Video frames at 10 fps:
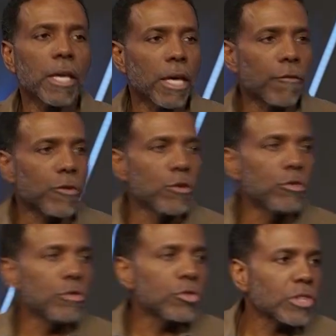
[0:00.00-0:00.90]
if you
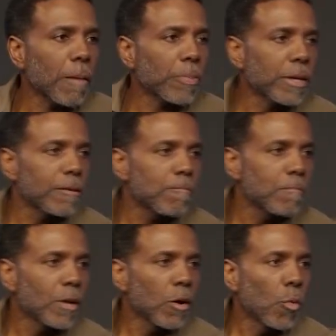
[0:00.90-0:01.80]
do something
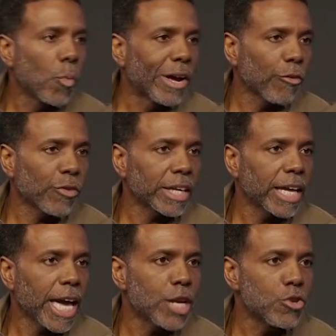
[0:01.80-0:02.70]
willfully,
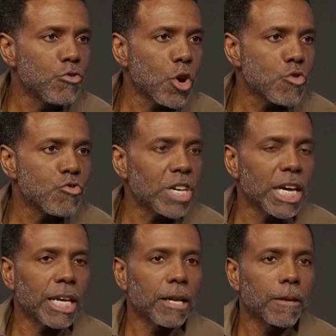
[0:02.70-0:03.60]
and you know you
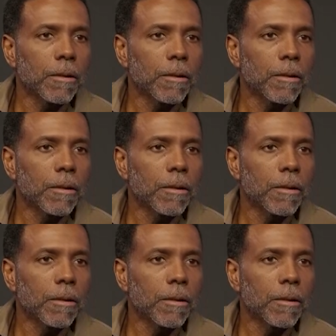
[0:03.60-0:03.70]
did it,